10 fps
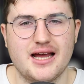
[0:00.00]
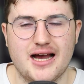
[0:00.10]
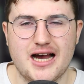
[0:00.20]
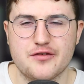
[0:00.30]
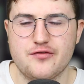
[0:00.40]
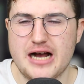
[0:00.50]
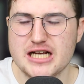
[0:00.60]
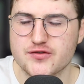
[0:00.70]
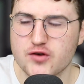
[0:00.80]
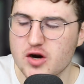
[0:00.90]
And
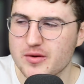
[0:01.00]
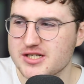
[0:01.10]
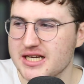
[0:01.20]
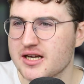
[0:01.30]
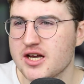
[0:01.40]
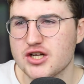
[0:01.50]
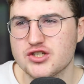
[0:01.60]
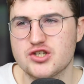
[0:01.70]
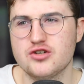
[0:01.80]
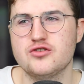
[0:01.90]
fast forwarding
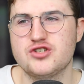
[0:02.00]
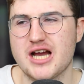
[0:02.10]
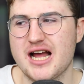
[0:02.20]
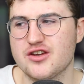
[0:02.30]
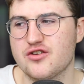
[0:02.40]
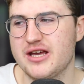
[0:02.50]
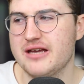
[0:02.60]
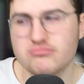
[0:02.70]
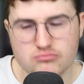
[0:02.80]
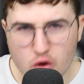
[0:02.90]
to
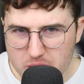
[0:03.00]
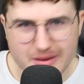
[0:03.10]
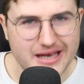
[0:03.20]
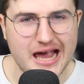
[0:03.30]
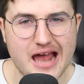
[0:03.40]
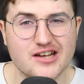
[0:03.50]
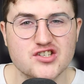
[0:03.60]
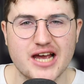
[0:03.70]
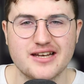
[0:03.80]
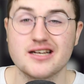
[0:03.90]
January, won't be making any
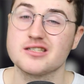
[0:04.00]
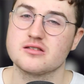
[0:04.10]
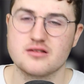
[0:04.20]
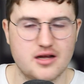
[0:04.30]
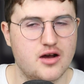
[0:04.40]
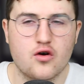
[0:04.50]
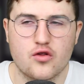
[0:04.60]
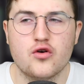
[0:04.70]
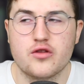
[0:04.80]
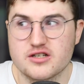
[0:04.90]
signings,
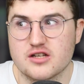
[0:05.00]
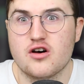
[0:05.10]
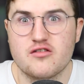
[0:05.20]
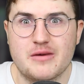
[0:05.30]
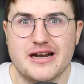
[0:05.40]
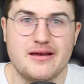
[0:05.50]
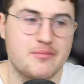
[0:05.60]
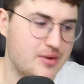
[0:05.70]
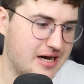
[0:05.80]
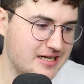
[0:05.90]
although there's a lot of money
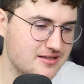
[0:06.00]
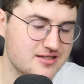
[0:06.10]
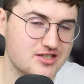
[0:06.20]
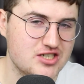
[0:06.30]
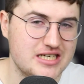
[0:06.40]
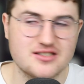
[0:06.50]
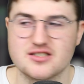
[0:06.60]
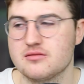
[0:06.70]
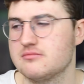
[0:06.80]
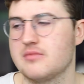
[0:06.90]
behind the scenes.
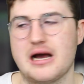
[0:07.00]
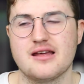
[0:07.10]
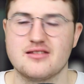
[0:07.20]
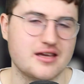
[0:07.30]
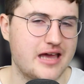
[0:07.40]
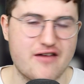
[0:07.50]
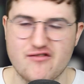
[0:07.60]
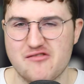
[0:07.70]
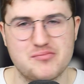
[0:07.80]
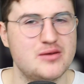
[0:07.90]
I think
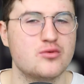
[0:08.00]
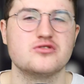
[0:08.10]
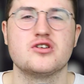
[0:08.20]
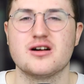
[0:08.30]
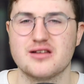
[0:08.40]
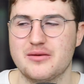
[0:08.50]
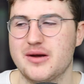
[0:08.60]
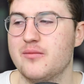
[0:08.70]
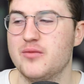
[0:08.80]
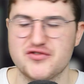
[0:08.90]
FFP will not allow
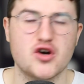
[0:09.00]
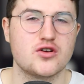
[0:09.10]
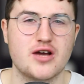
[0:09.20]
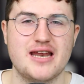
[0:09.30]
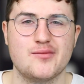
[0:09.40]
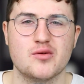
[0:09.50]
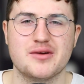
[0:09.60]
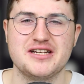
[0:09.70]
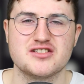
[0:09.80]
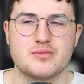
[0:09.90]
it. We've not got any more
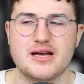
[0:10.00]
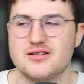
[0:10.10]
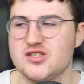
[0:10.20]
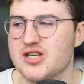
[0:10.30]
money to spend in